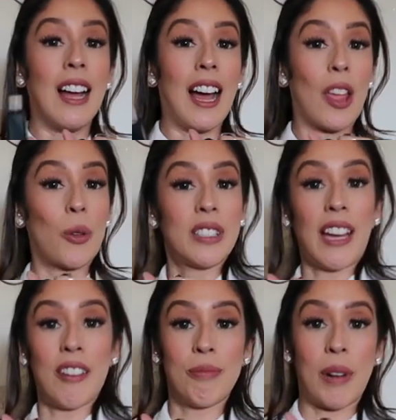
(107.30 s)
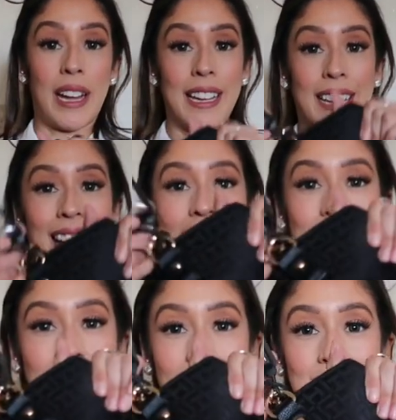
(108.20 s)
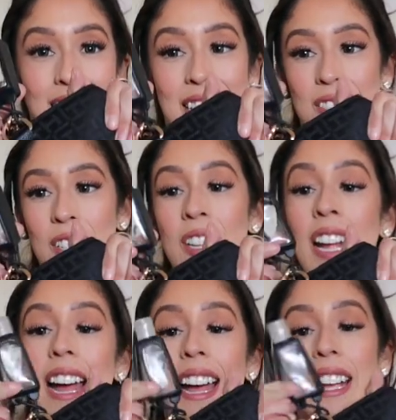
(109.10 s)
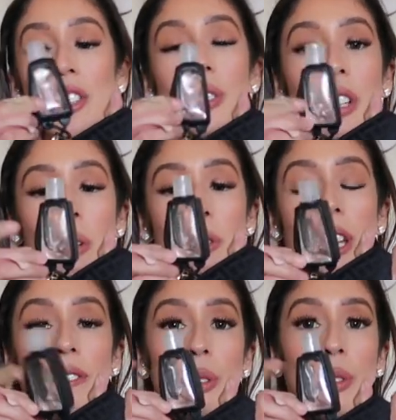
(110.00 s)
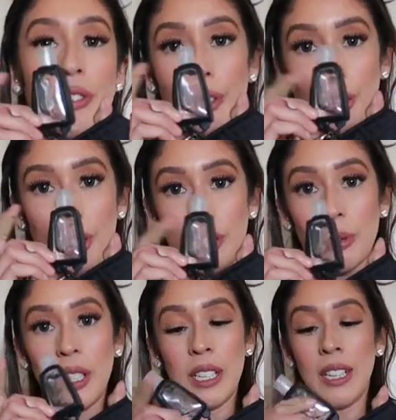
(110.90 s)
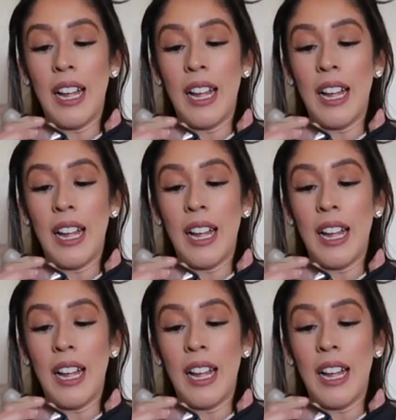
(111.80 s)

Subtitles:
I always have my hand sanitizer. I actually almost have to refill this one.